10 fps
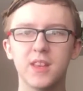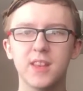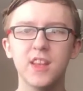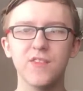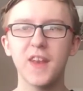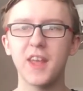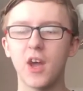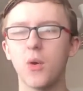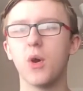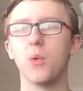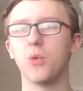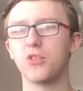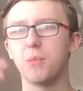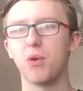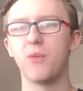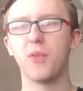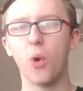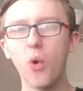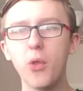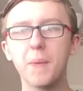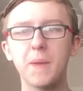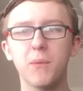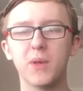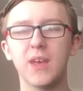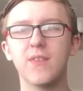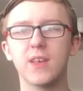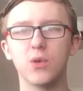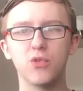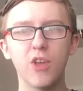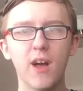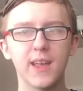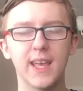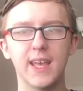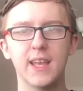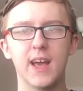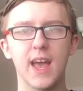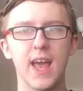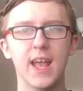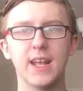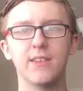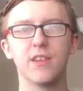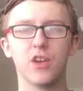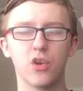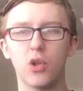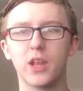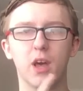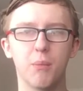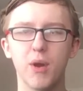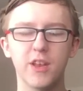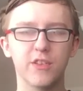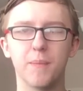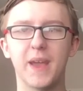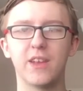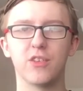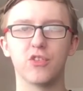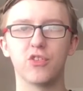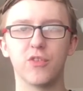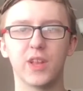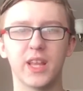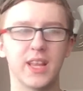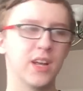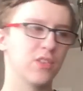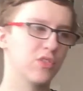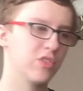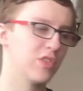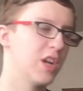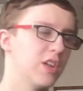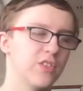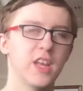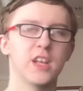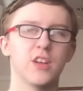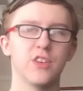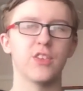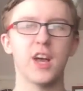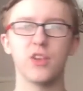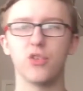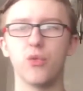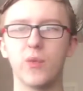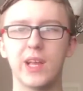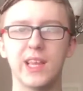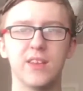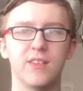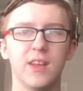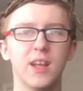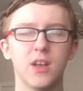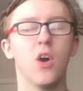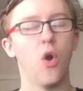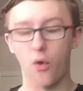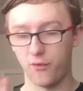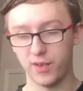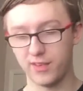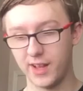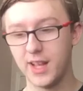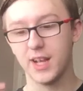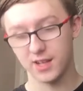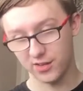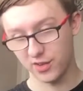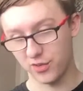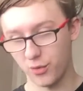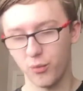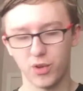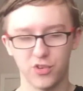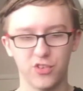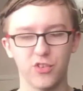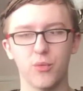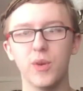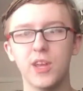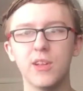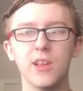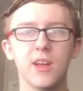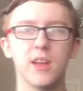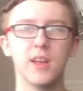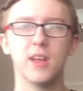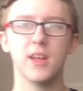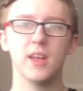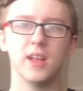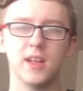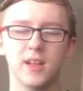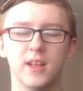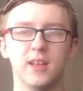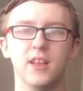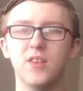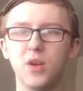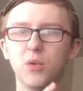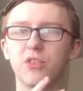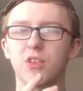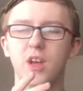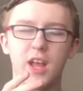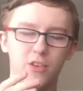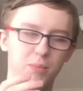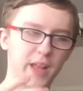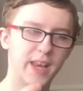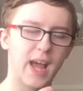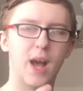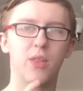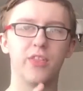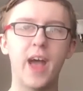This video was to prove that all the people giving Uzaki hate, calling her predator bait and stuff like that, saying her design is unrealistic, obviously, because she's not real. This video was to explain how